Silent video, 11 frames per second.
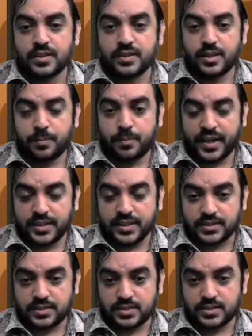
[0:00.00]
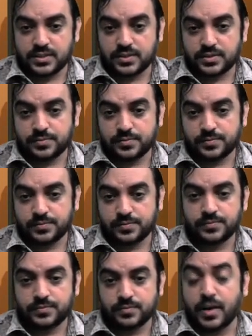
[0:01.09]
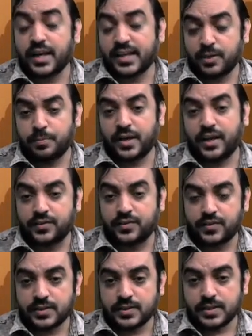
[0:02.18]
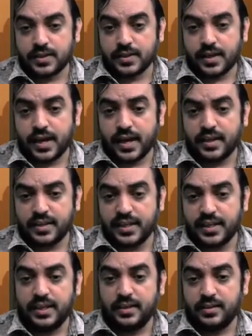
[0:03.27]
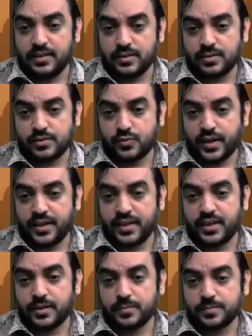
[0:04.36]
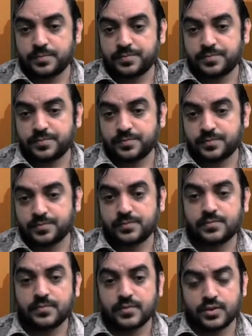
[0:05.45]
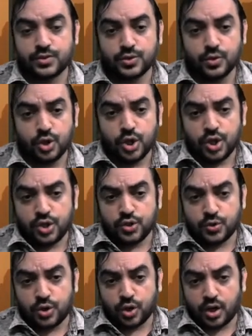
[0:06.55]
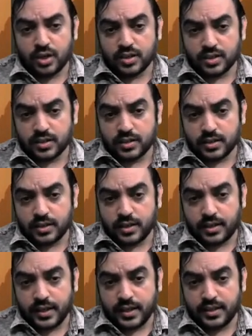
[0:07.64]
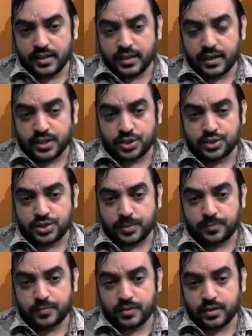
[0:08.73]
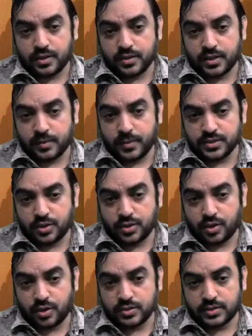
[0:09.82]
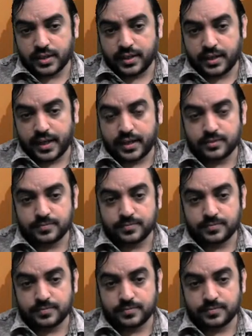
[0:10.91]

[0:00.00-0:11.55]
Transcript: the price, market price and yield, YTM. So you draw linear relationship. That means you draw a straight line.